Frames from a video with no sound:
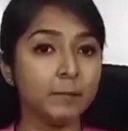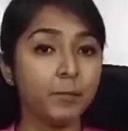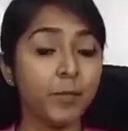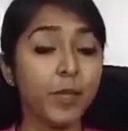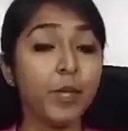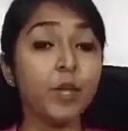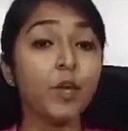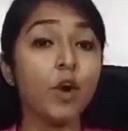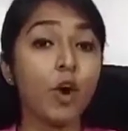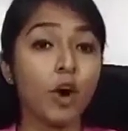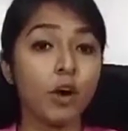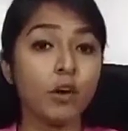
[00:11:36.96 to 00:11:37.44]

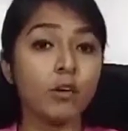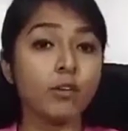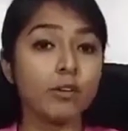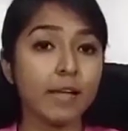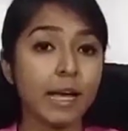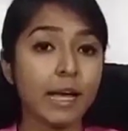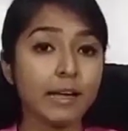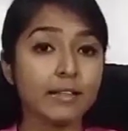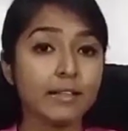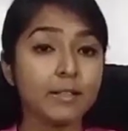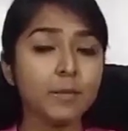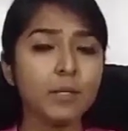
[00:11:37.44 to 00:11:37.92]
in
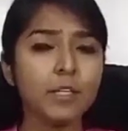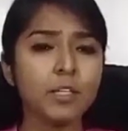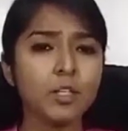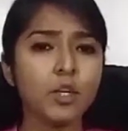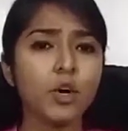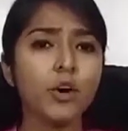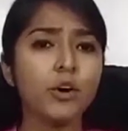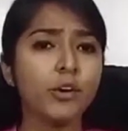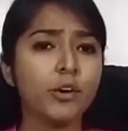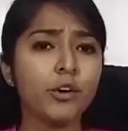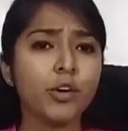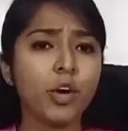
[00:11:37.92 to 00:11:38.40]
your
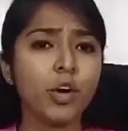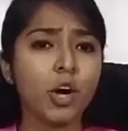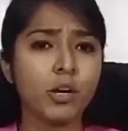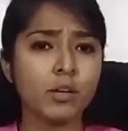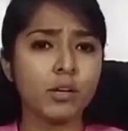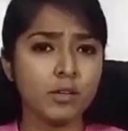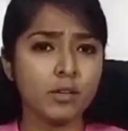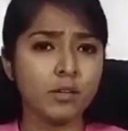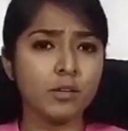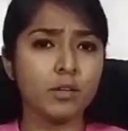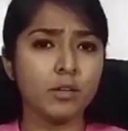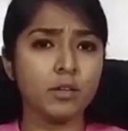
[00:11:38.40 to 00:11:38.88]
taxability or in
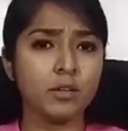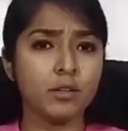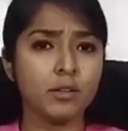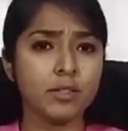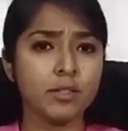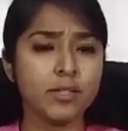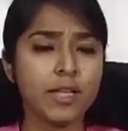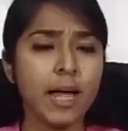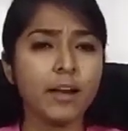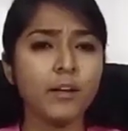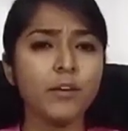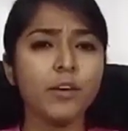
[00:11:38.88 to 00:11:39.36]

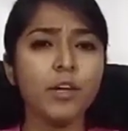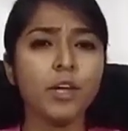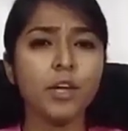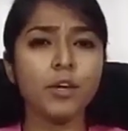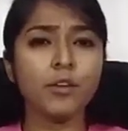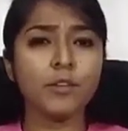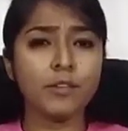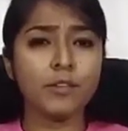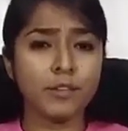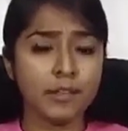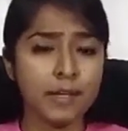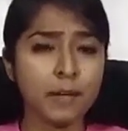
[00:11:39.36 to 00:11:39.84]
your
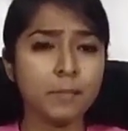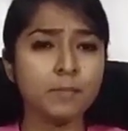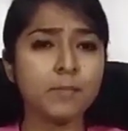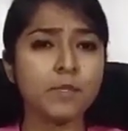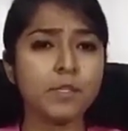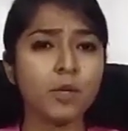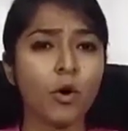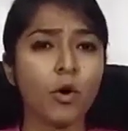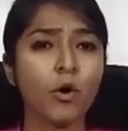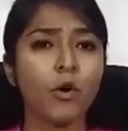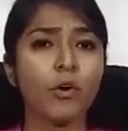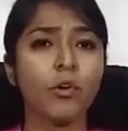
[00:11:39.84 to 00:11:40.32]
salary
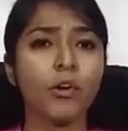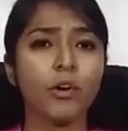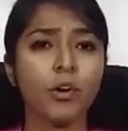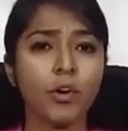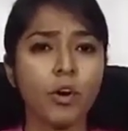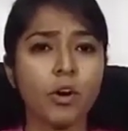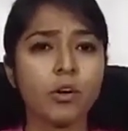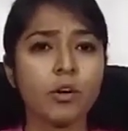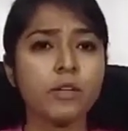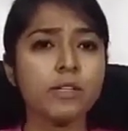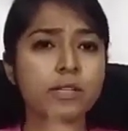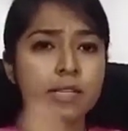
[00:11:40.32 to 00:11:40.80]
slips or
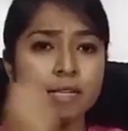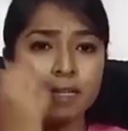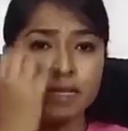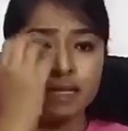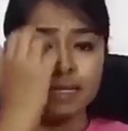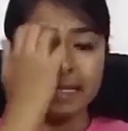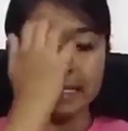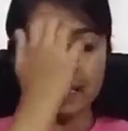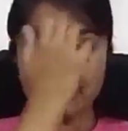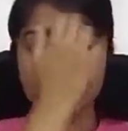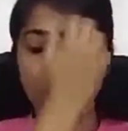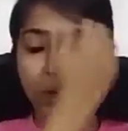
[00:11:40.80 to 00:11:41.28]
in your
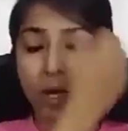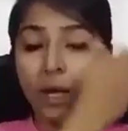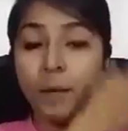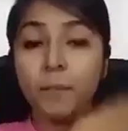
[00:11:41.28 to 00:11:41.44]
CTCs.